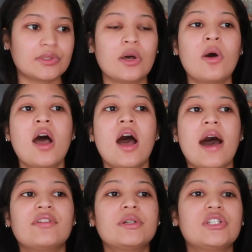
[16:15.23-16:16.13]
So
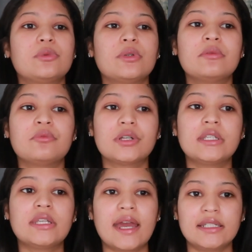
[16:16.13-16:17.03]
I've always just been
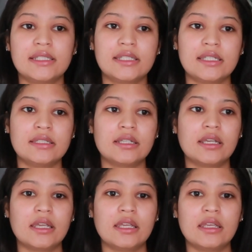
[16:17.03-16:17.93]
really hesitant
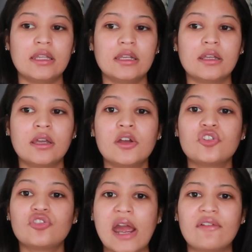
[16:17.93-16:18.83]
in
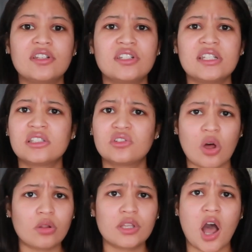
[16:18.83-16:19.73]
traveling just
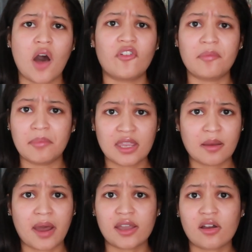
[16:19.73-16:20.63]
solely off of me
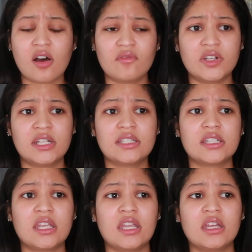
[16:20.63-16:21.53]
and my confidence
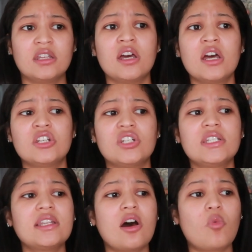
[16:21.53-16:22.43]
and
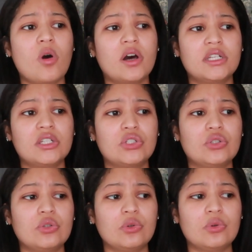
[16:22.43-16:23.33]
just not wanting
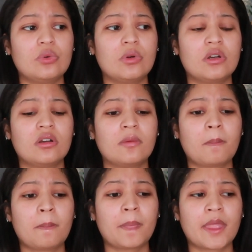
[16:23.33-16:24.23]
to
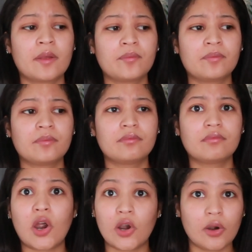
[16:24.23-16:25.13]

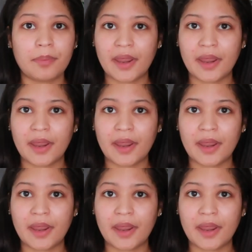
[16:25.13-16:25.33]
hurt